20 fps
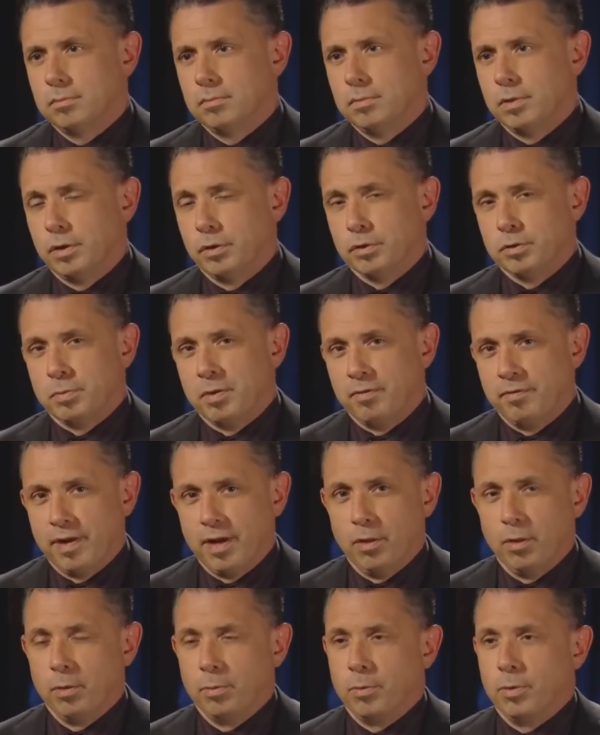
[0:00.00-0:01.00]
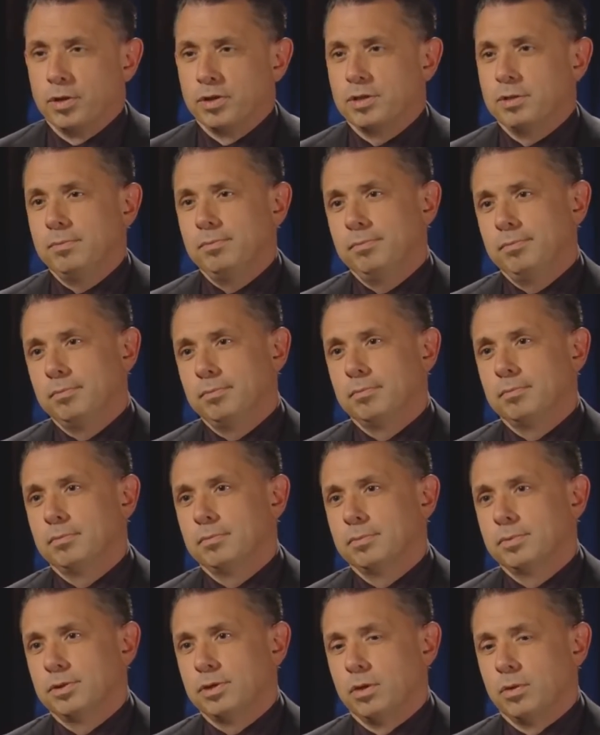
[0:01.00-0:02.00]
There goes my follow-up question.
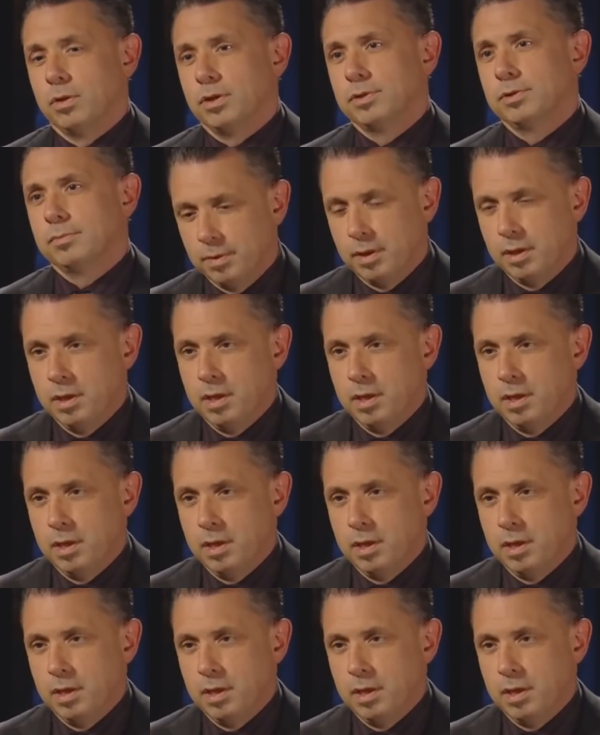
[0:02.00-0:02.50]
So was.